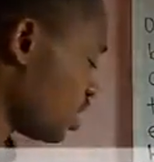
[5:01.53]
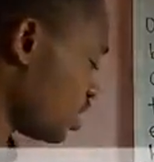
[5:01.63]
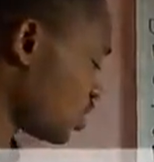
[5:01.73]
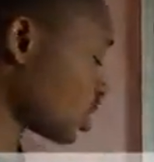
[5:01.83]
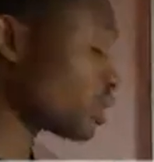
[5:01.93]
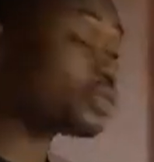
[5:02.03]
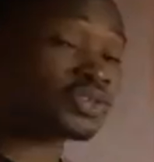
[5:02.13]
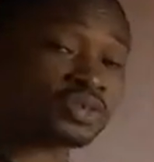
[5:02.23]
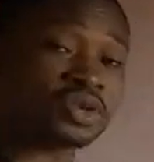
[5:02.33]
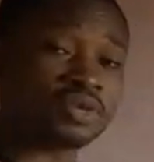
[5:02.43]
in the second
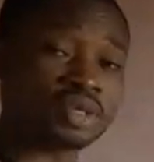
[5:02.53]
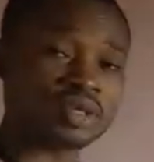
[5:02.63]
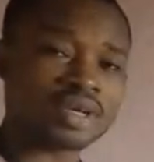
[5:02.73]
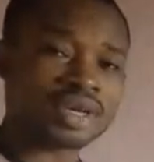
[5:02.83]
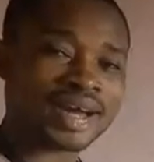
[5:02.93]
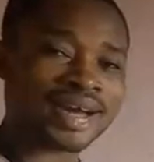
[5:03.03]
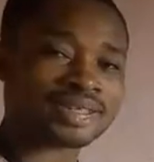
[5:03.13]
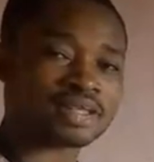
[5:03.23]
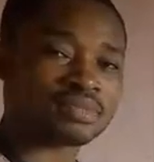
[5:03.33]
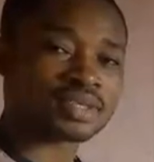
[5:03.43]
theory?
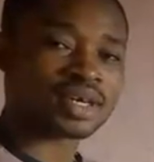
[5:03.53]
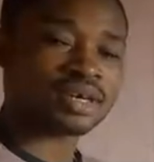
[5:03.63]
Atoms